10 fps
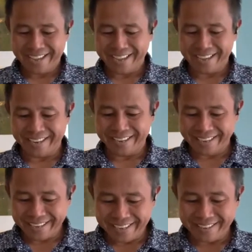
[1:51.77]
and
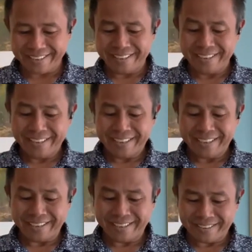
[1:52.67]
it's,
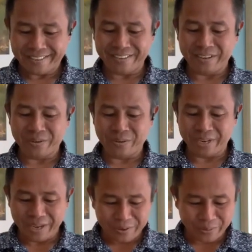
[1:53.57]
is the
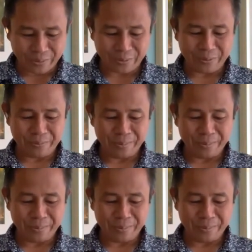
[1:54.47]
creator